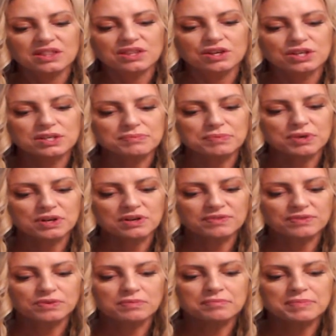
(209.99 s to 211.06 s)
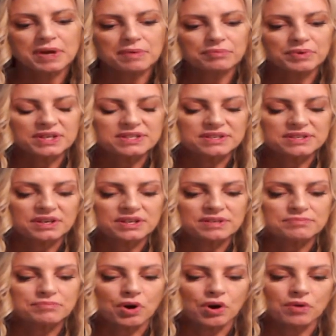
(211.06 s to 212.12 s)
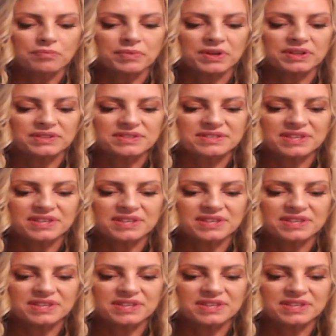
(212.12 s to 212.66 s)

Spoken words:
those beautiful memories, those moments